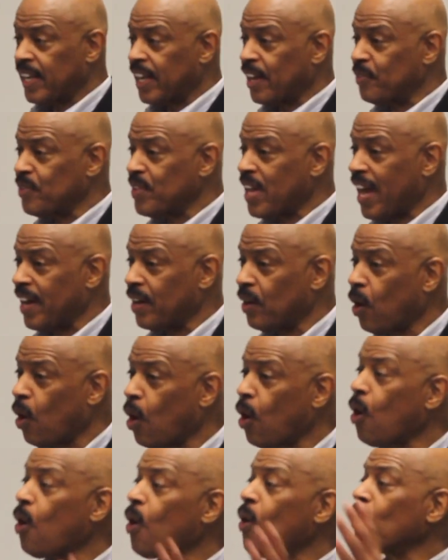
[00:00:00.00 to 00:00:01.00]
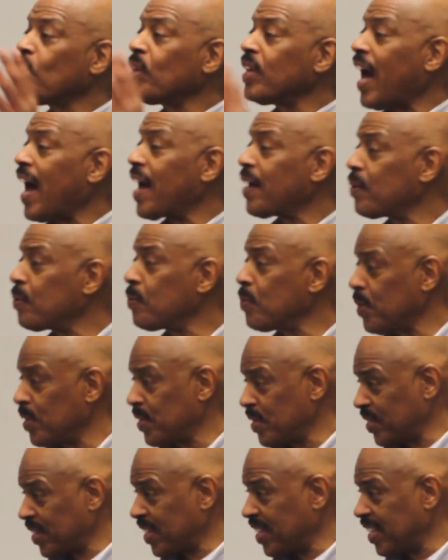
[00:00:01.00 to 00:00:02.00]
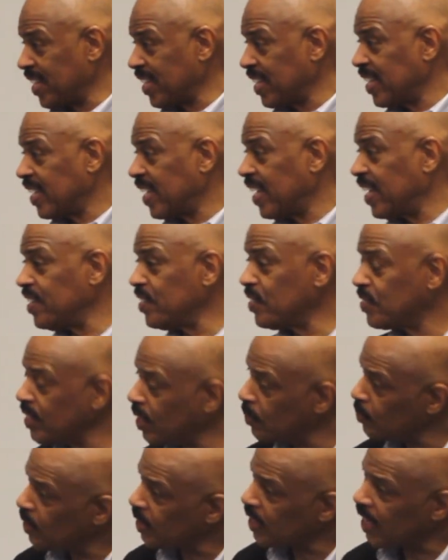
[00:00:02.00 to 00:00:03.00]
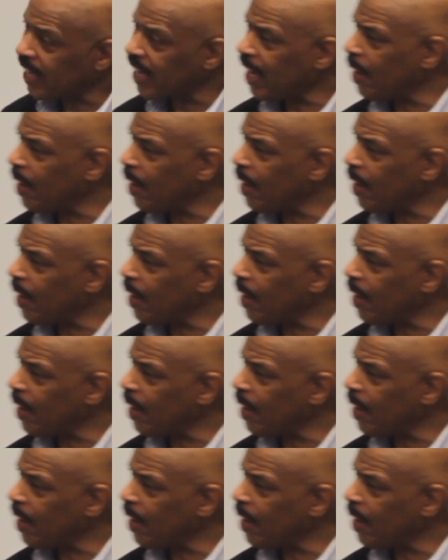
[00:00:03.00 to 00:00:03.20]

If you got a whole lot of work, and you say, well, I